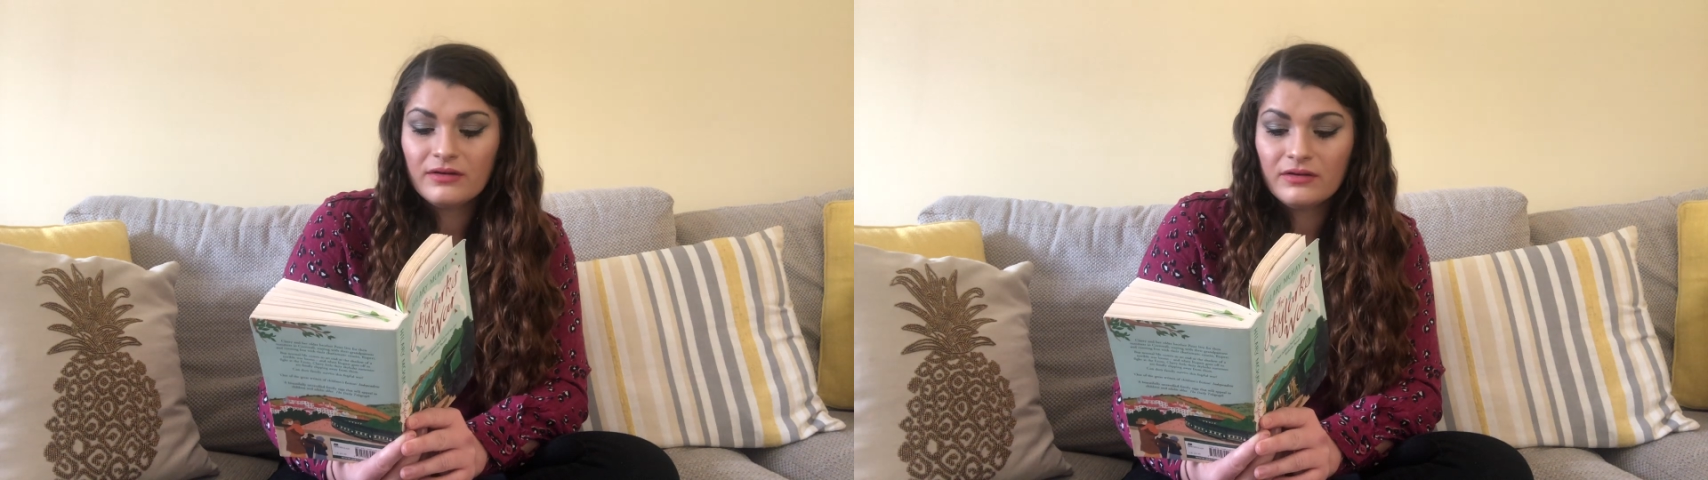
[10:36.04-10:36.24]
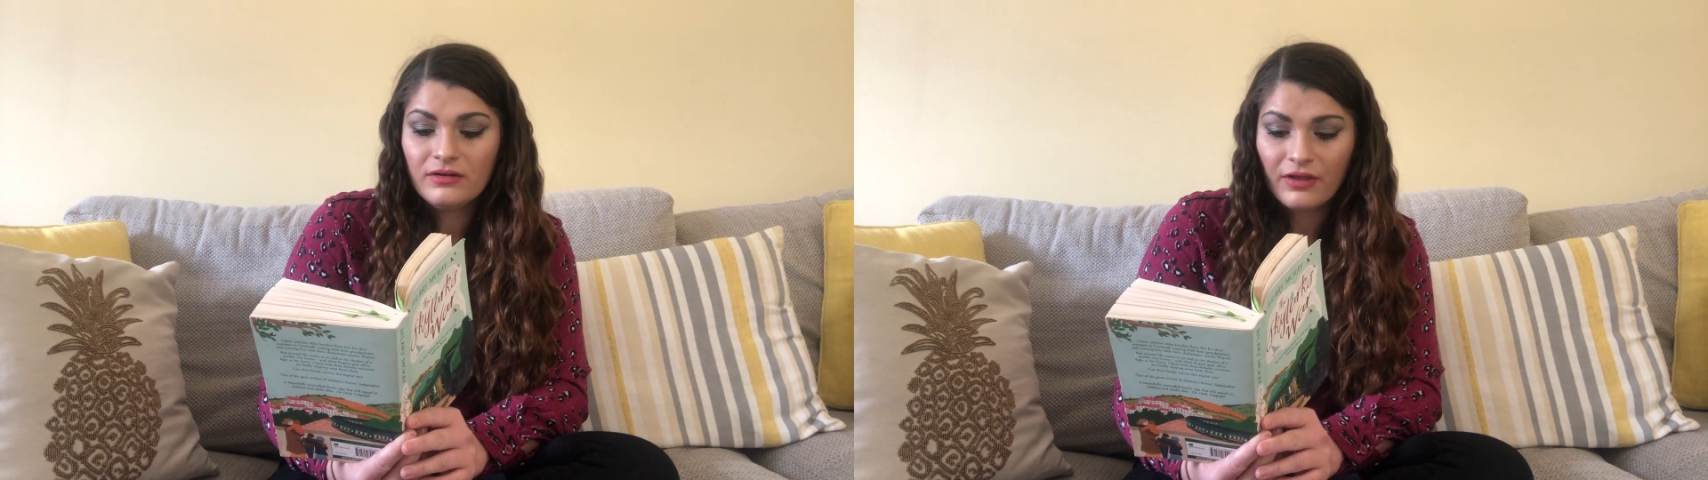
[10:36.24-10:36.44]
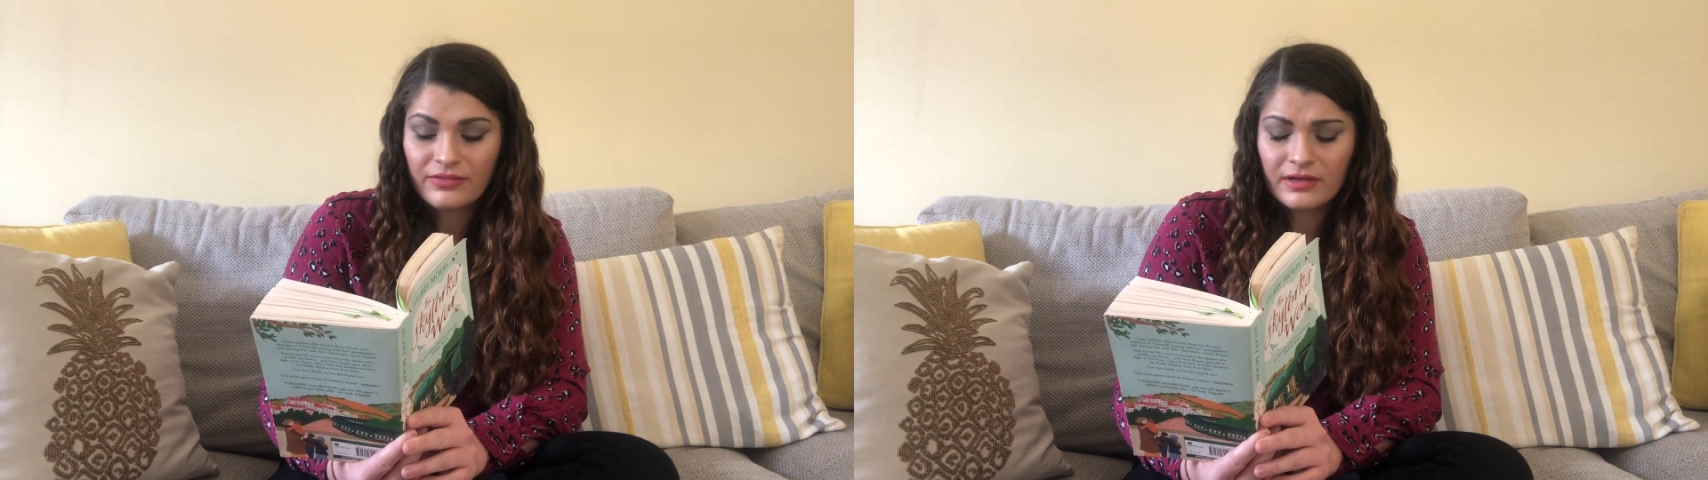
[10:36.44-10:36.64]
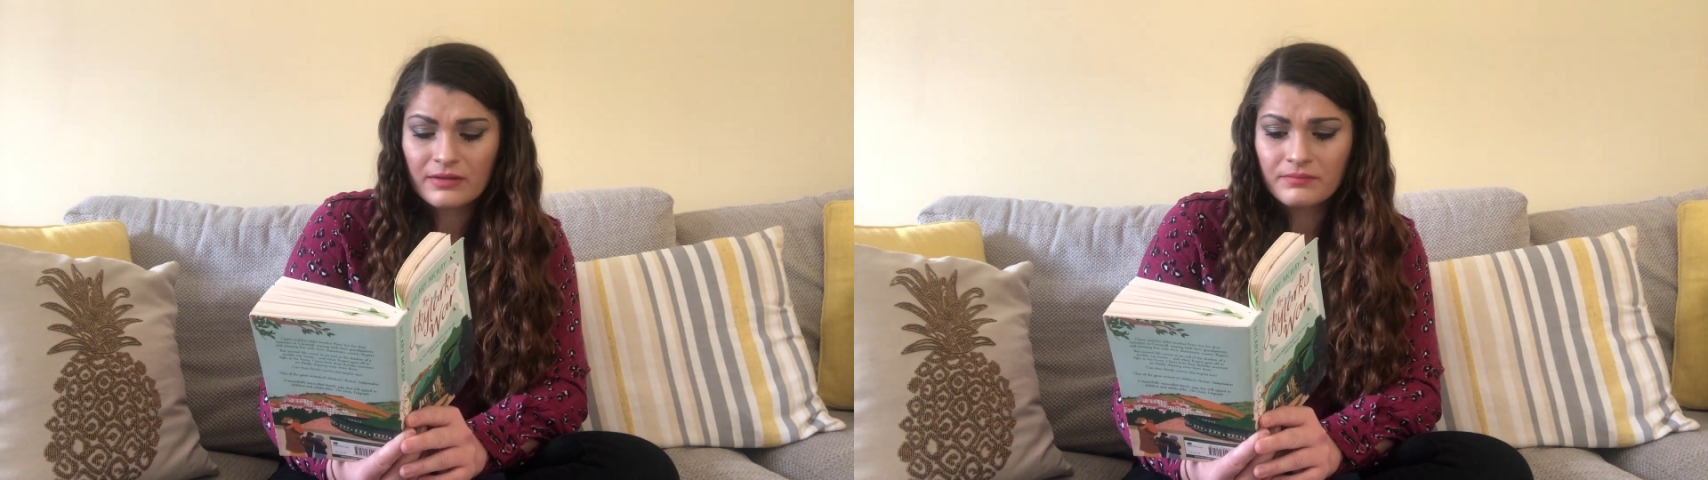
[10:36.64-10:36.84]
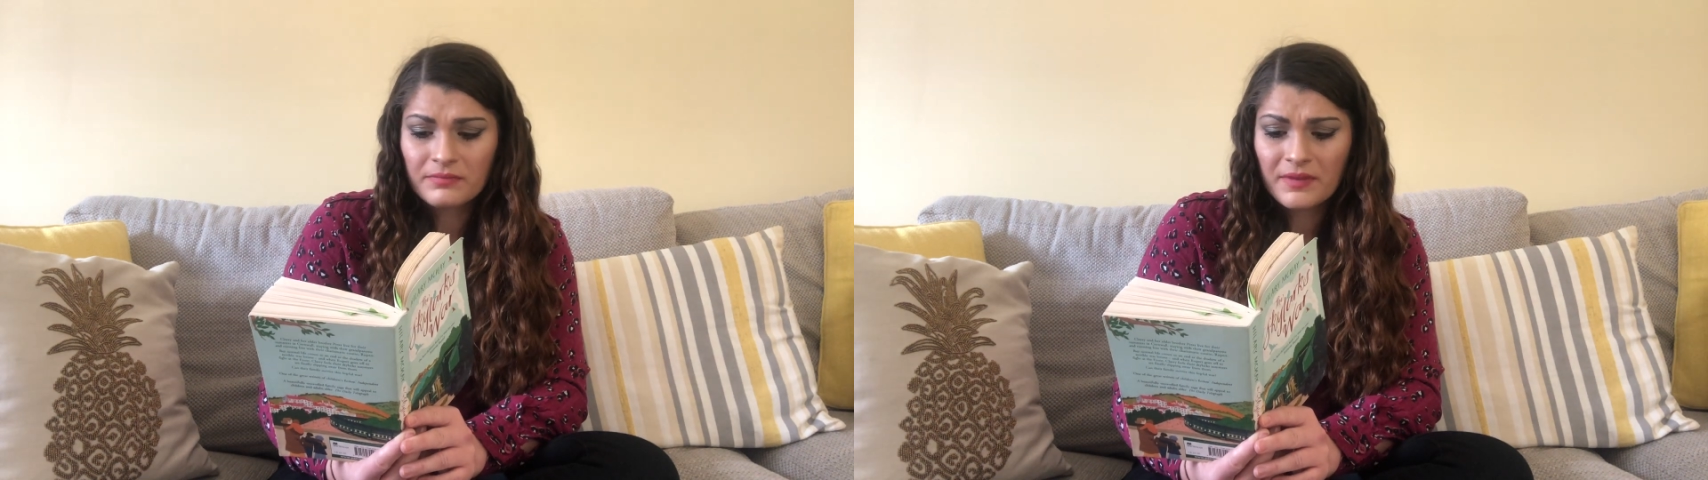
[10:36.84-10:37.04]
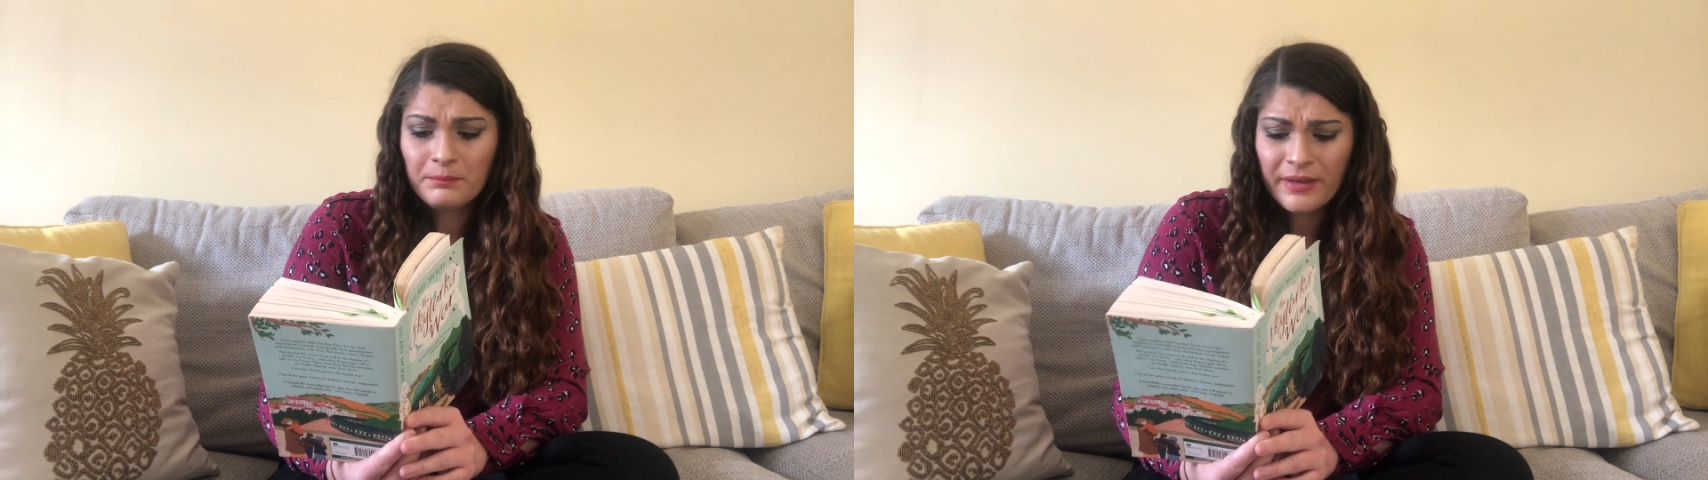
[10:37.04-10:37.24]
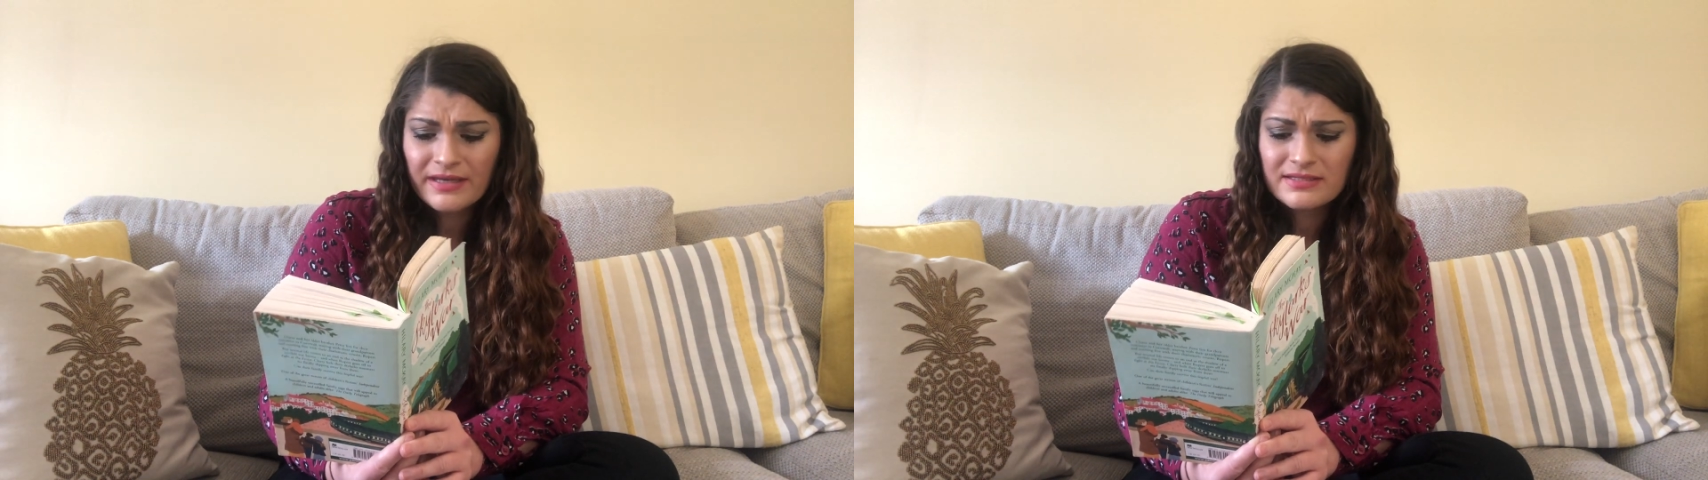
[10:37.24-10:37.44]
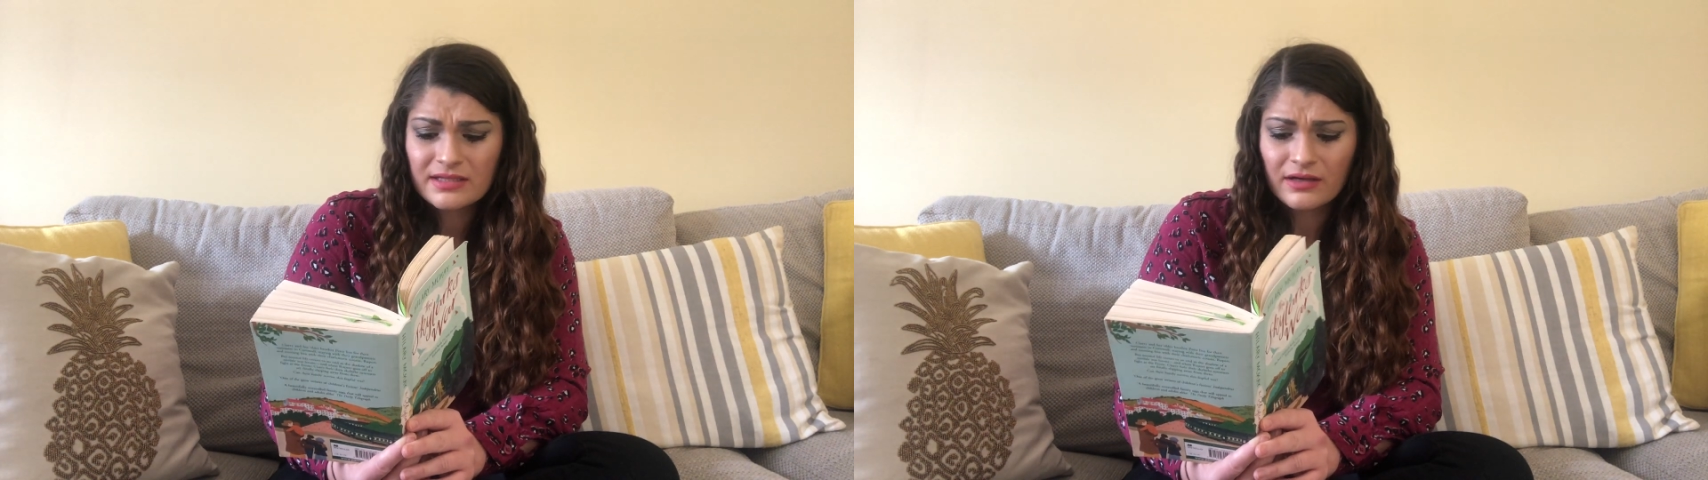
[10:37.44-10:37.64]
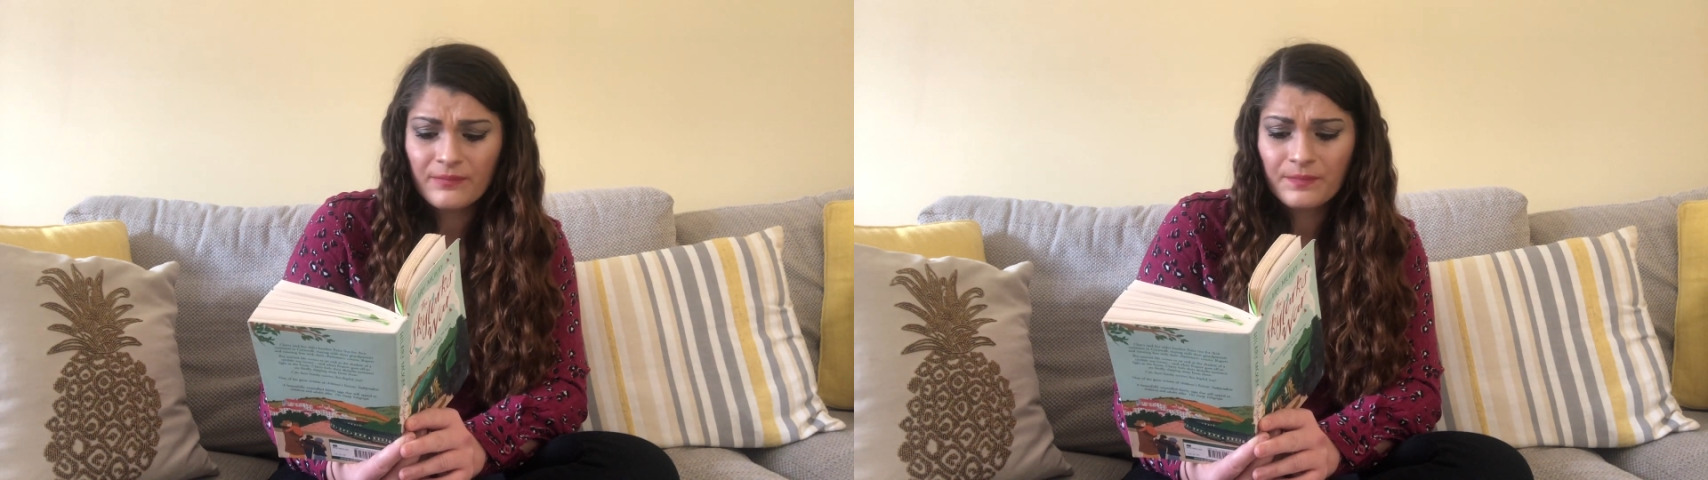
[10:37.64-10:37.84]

Nothing. Peter.